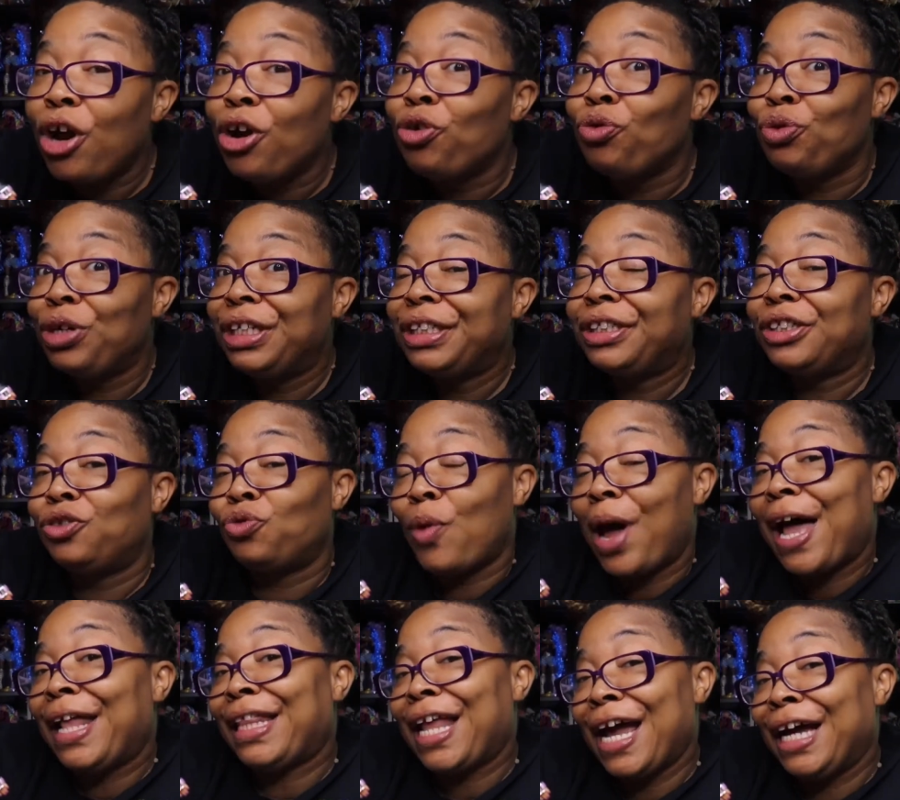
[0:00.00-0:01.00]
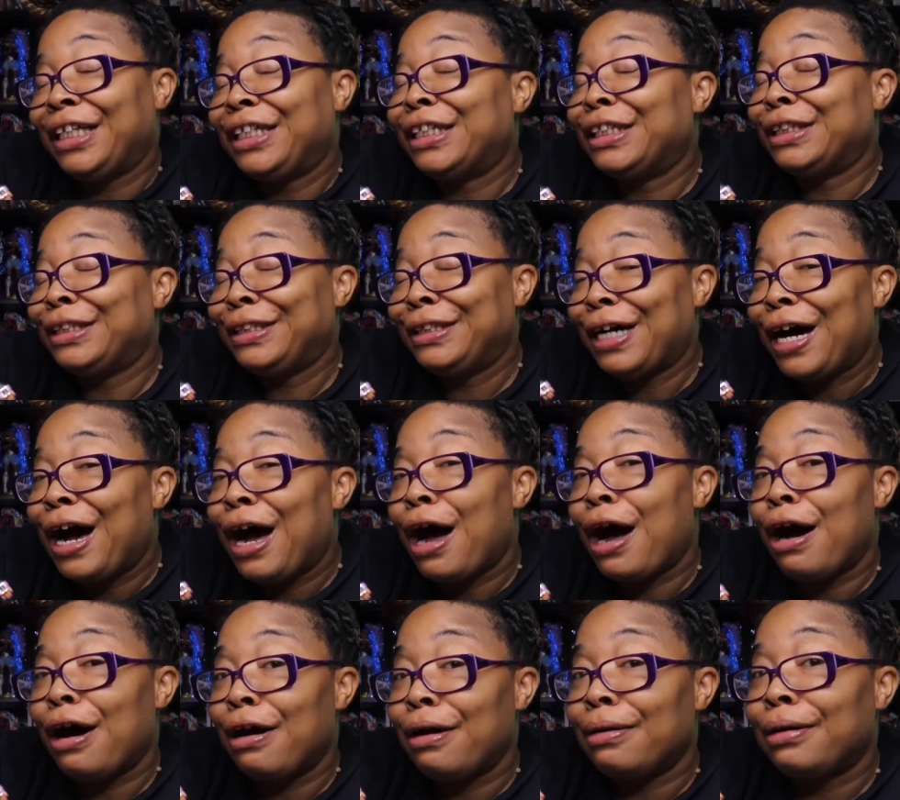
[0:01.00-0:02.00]
of the reasons why I like this
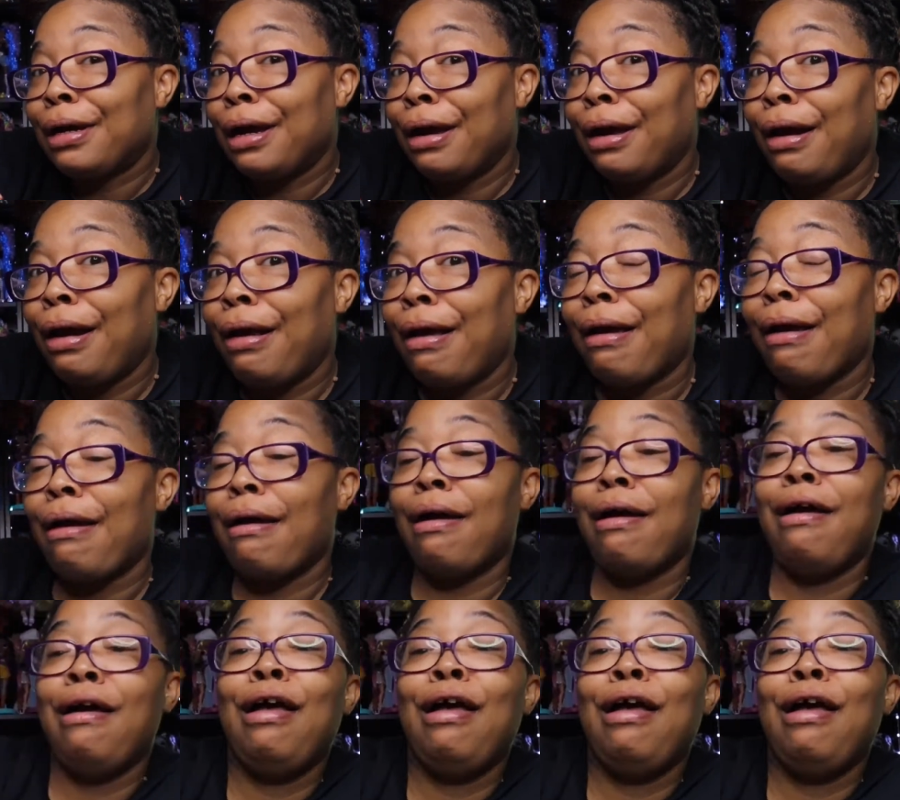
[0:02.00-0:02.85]
doll. Okay, yeah.